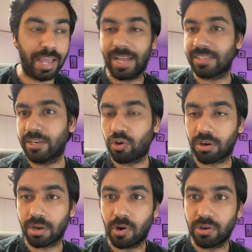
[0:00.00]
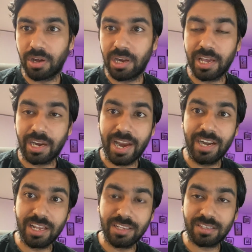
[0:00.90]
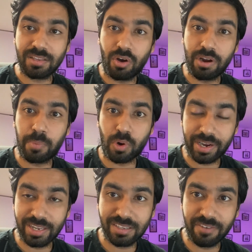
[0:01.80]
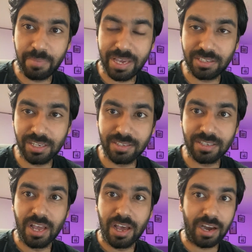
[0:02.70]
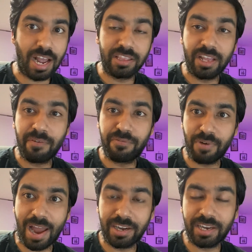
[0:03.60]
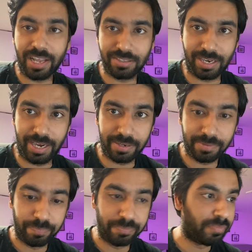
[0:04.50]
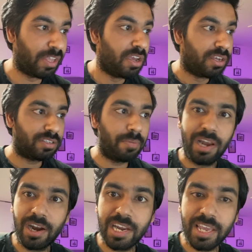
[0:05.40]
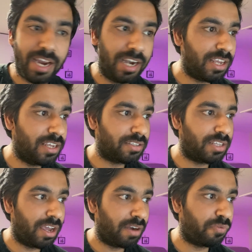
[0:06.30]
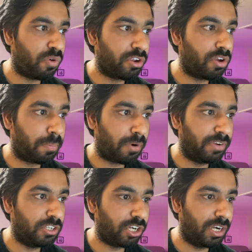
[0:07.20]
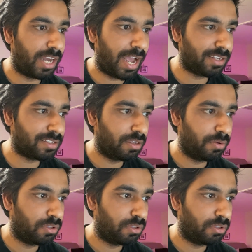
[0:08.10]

as I talked about earlier, it is on a progressive basis rather than a flat tax rate. Similarly, it is there for your provincial tax.